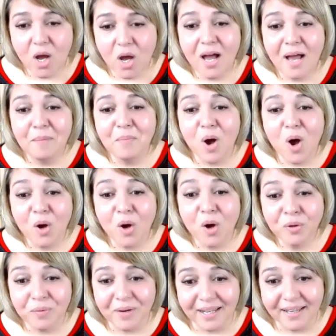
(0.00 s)
I'm
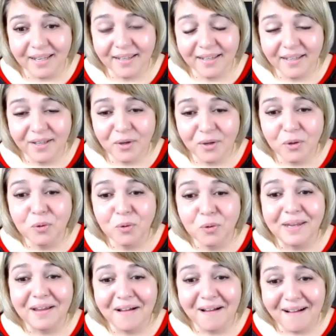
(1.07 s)
honoring who
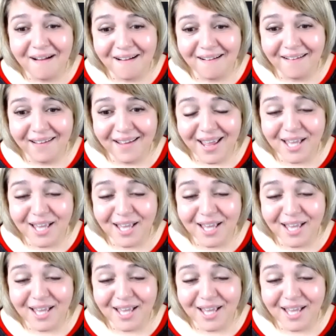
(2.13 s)
we are